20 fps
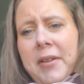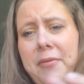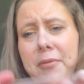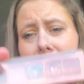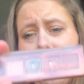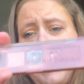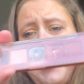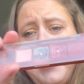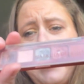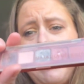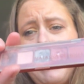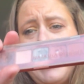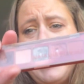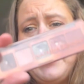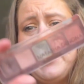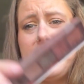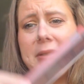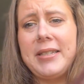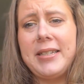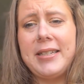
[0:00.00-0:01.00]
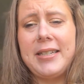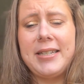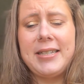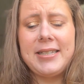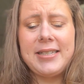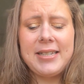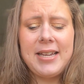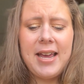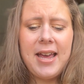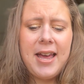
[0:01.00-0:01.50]
really been using
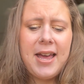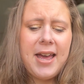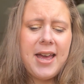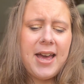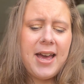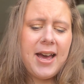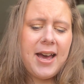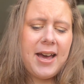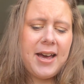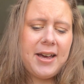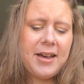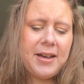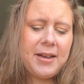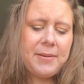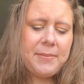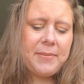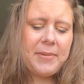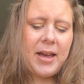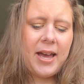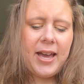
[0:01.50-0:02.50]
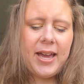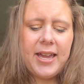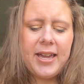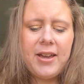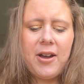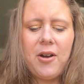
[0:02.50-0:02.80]
this. I